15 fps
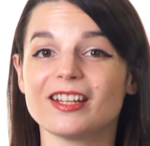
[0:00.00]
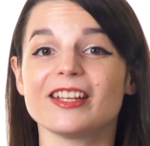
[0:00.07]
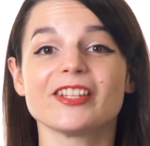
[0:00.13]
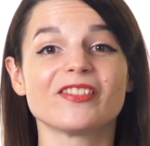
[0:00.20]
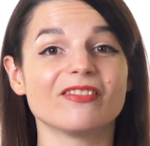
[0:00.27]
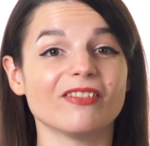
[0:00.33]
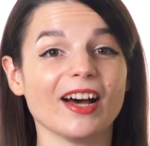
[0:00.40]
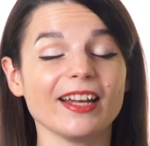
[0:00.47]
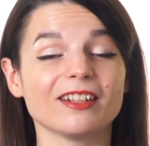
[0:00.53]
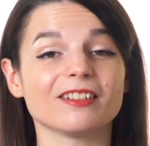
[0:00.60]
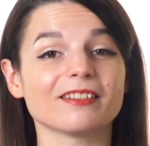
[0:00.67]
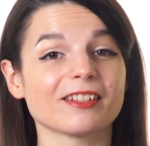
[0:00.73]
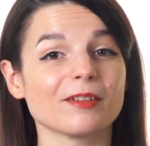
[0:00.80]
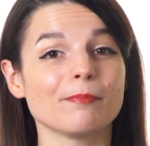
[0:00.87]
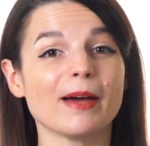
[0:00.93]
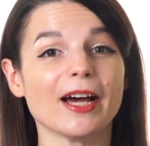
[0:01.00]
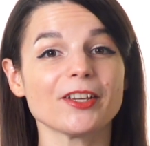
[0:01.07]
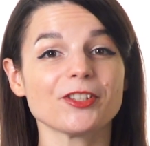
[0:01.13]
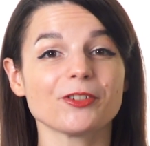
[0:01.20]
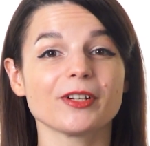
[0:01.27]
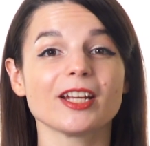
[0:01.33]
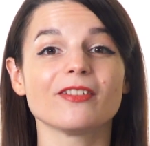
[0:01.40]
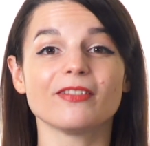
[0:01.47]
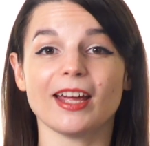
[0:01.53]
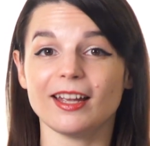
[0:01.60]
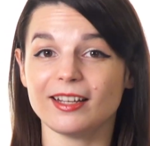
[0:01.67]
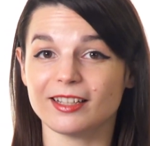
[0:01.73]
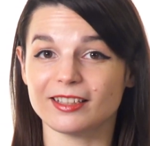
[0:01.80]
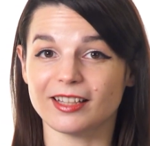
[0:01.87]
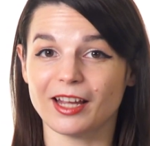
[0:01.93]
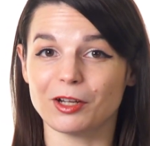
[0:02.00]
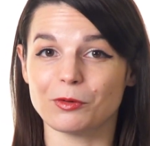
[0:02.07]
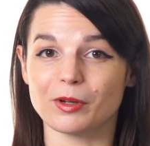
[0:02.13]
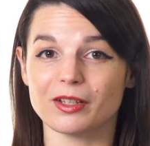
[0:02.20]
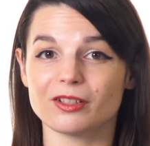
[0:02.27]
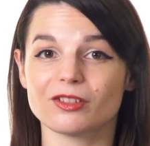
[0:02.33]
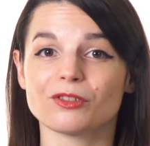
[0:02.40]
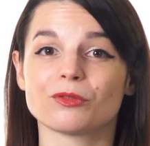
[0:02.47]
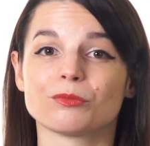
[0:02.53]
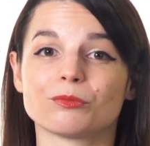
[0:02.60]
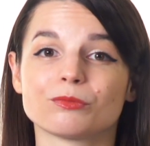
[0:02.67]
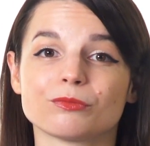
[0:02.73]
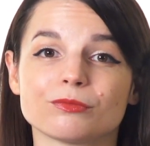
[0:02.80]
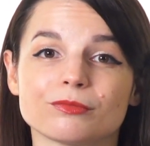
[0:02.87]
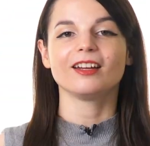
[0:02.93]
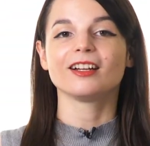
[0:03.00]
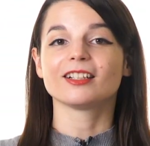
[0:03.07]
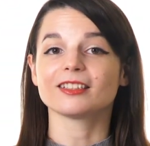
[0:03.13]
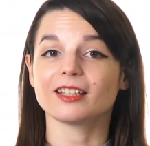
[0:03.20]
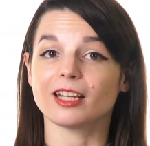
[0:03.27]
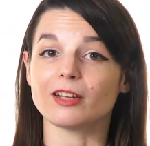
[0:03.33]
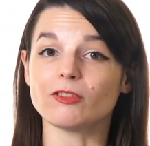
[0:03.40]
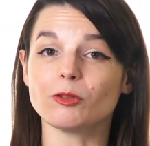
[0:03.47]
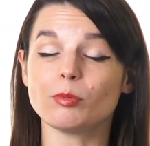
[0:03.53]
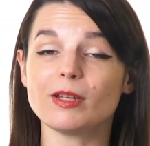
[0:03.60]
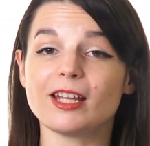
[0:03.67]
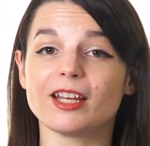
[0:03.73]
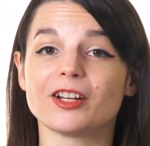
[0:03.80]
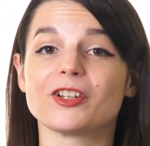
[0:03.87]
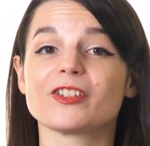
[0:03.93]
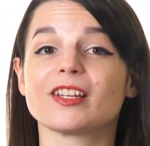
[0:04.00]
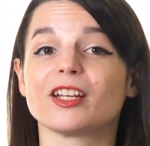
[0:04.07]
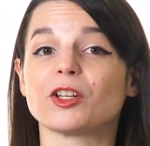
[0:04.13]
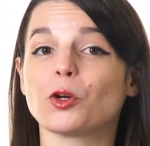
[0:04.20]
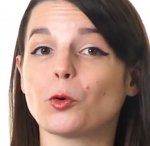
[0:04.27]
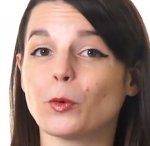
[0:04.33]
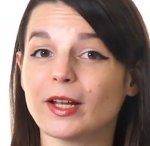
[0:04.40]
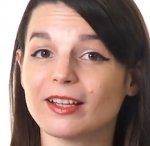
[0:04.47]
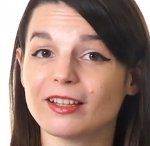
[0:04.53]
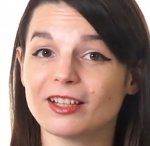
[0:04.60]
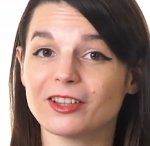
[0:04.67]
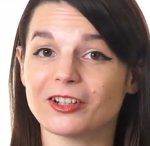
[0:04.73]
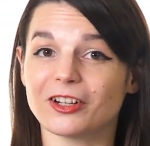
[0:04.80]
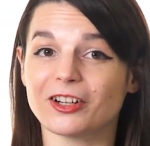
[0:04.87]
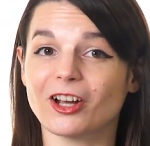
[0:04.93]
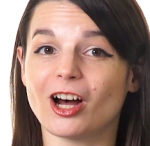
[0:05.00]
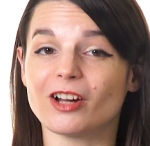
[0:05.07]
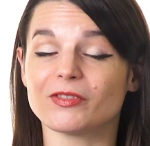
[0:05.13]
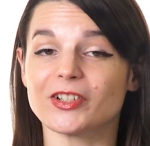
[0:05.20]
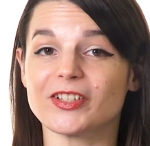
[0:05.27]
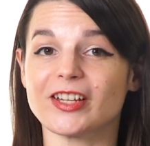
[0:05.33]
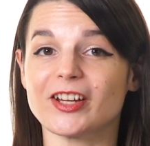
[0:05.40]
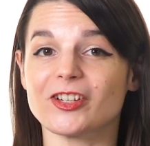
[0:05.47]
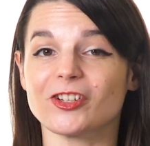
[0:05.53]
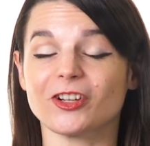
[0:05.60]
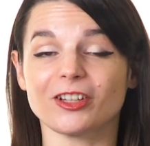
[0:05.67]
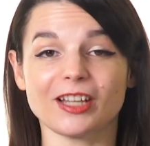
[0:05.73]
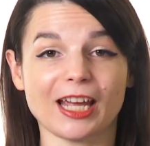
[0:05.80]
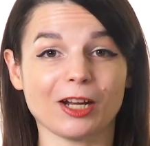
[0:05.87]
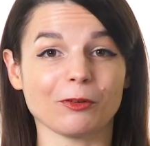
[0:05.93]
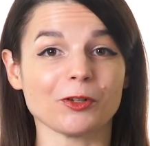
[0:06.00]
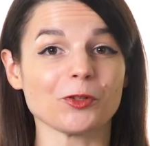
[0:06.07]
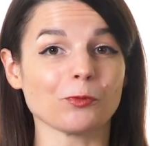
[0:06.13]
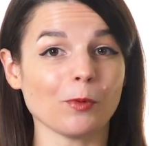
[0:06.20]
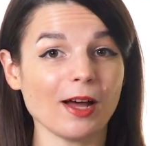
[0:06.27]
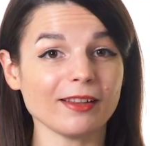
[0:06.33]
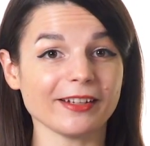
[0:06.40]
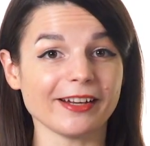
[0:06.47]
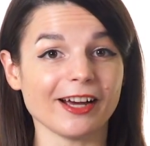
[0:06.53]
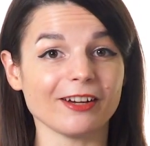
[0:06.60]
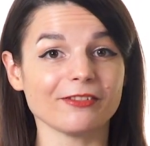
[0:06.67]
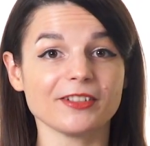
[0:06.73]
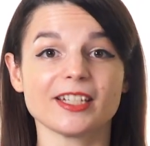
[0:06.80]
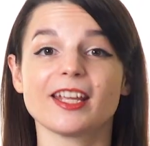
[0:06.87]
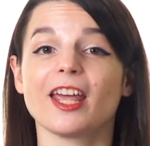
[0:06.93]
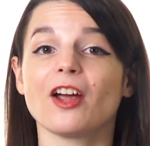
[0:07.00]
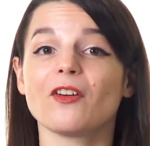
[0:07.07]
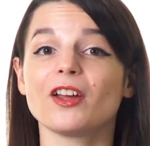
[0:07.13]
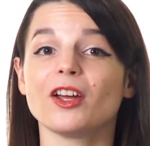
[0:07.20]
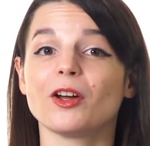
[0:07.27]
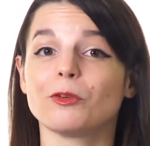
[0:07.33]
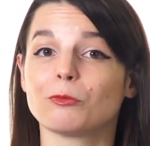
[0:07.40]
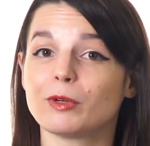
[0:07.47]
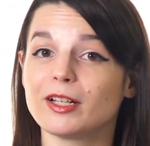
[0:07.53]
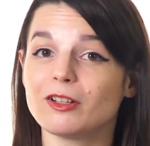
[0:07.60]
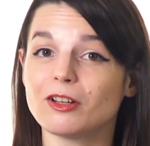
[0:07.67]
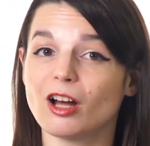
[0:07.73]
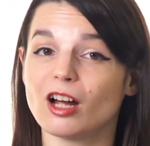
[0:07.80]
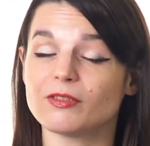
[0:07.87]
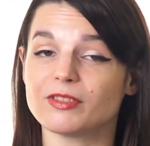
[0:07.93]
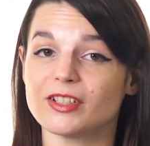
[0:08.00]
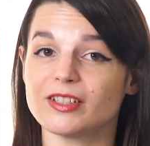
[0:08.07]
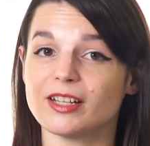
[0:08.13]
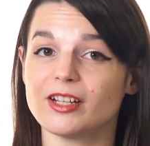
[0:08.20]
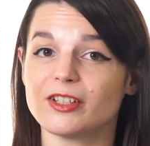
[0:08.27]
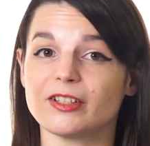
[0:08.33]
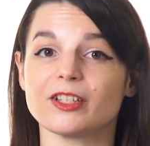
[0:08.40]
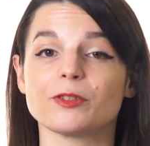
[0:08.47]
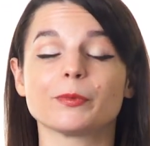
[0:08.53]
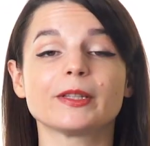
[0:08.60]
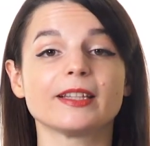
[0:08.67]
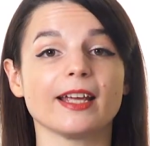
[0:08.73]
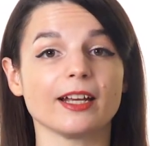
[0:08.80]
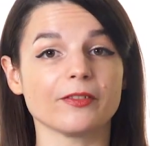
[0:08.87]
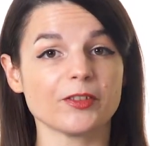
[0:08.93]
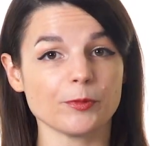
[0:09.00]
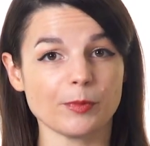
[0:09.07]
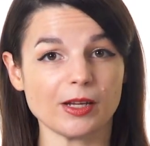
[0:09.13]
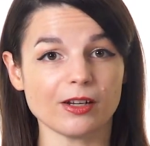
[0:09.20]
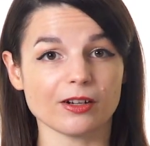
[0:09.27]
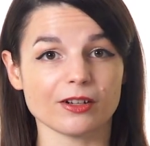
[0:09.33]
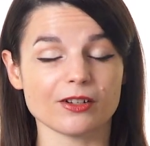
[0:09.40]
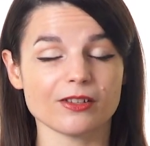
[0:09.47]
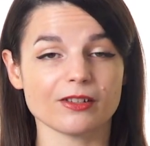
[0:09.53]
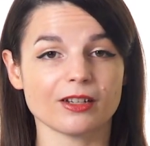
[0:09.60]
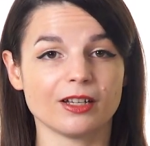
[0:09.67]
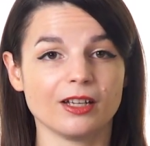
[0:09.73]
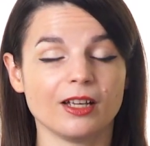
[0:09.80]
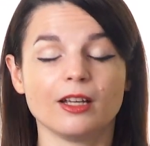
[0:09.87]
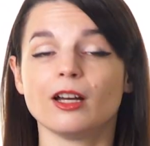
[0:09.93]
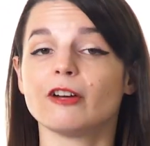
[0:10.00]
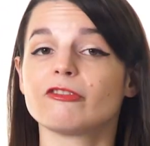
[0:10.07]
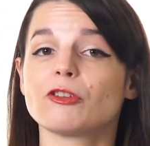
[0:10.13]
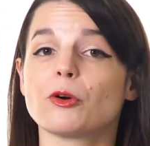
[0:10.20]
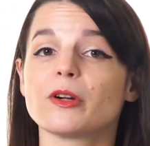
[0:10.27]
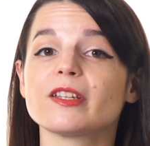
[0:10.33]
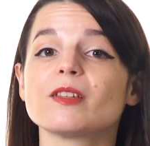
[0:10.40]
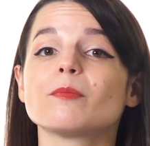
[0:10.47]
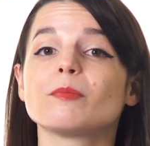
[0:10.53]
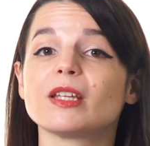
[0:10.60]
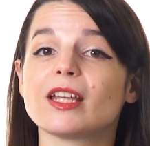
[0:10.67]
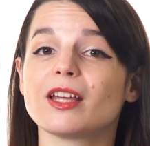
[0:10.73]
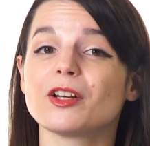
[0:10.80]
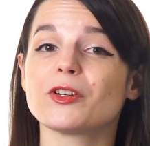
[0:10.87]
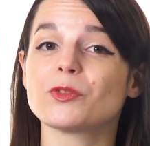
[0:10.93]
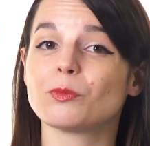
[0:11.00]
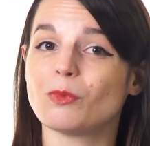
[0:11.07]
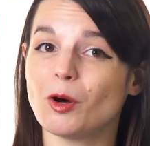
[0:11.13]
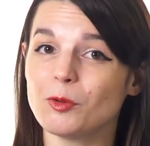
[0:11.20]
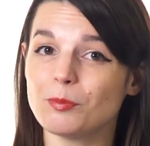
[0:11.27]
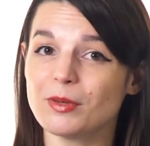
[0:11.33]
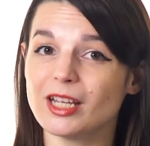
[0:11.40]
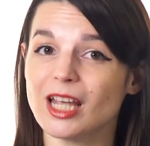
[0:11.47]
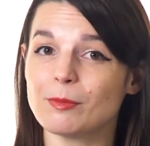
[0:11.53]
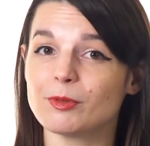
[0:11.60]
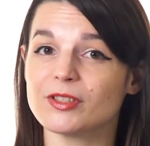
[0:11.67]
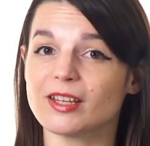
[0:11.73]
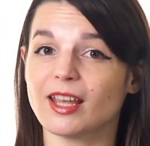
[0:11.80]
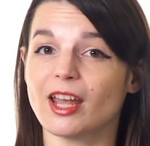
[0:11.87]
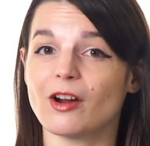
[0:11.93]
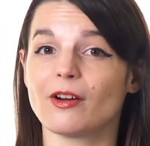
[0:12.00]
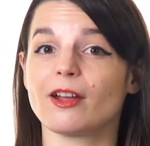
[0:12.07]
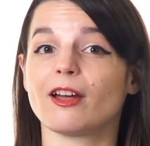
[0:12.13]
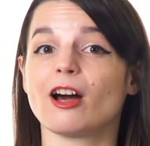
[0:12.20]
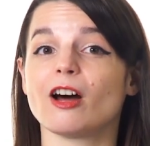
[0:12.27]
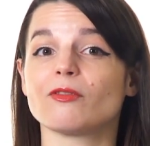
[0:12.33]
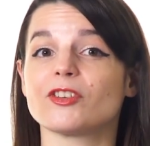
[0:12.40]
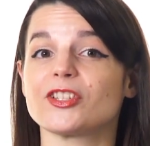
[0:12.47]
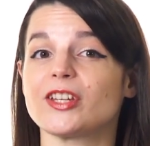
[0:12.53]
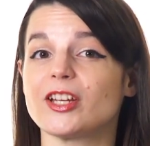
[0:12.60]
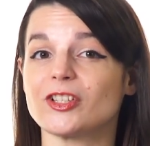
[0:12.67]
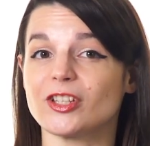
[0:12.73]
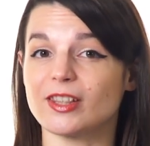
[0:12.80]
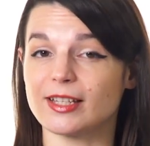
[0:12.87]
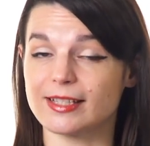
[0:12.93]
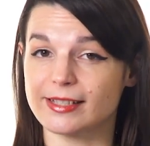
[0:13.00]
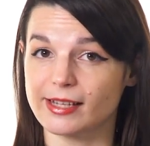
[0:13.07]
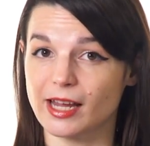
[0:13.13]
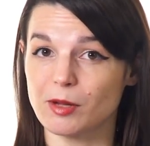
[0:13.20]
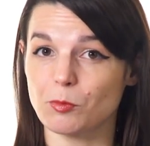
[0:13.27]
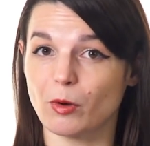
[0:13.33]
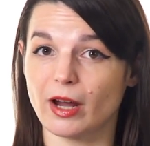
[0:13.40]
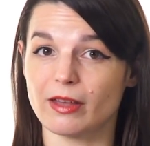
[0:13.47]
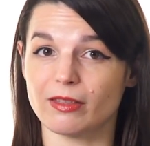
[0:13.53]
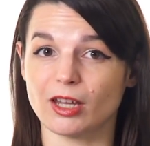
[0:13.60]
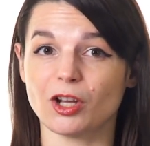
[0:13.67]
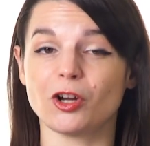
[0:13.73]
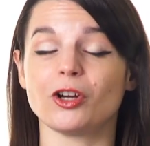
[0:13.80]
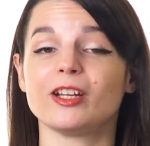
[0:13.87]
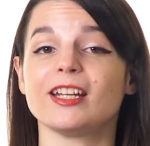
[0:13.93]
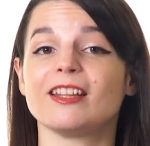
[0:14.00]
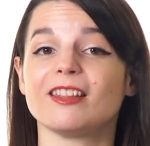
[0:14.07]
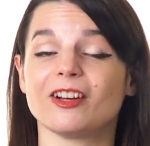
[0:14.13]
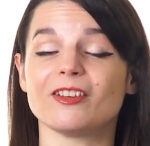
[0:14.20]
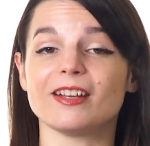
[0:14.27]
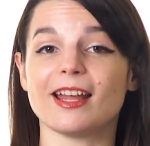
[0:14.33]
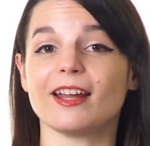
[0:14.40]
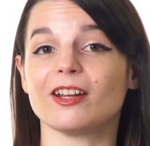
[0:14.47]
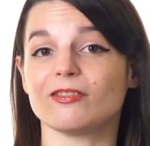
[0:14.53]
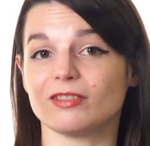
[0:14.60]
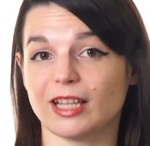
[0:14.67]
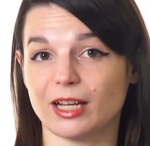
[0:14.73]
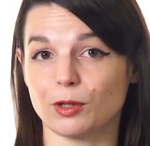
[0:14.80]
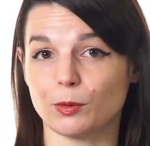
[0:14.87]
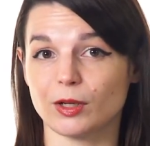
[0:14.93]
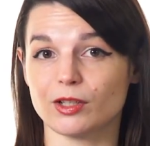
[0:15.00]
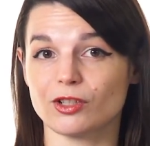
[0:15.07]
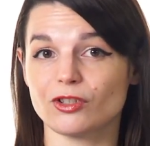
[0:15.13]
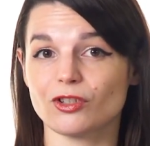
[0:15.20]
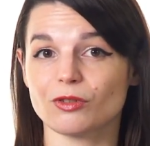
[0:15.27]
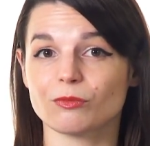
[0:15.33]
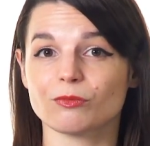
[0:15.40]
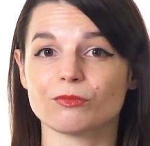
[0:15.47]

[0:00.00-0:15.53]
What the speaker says: is vital to mastery of any language. Even beginners can quickly learn conversational language well enough to carry on real conversations with native speakers. Of course, beginners won't be able to carry a conversation the same way they could in their native language.